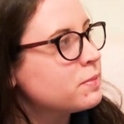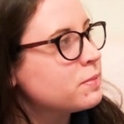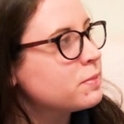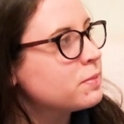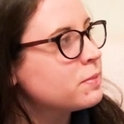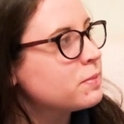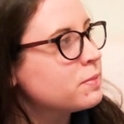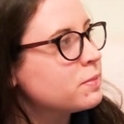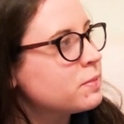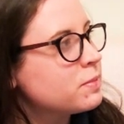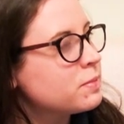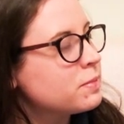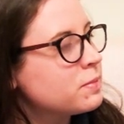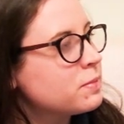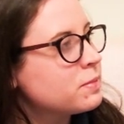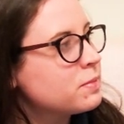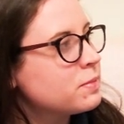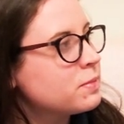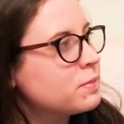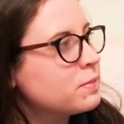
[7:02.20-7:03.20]

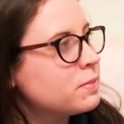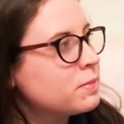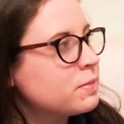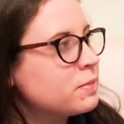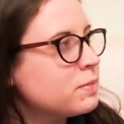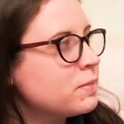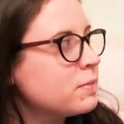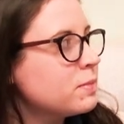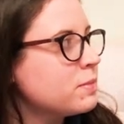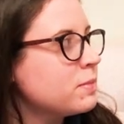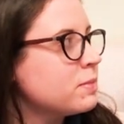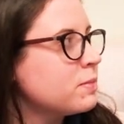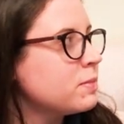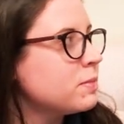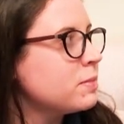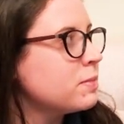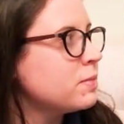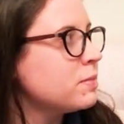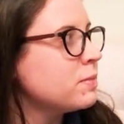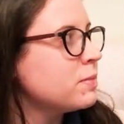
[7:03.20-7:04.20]

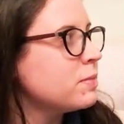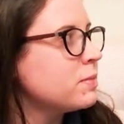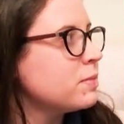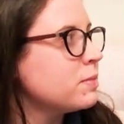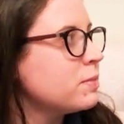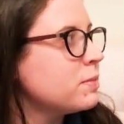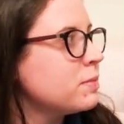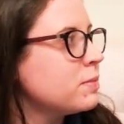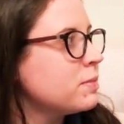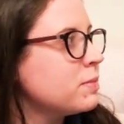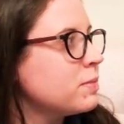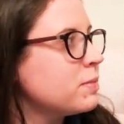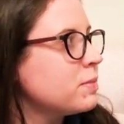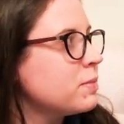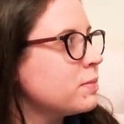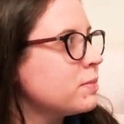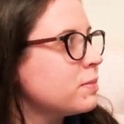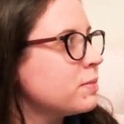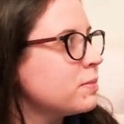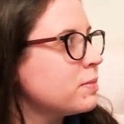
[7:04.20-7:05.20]
This person isn't speaking.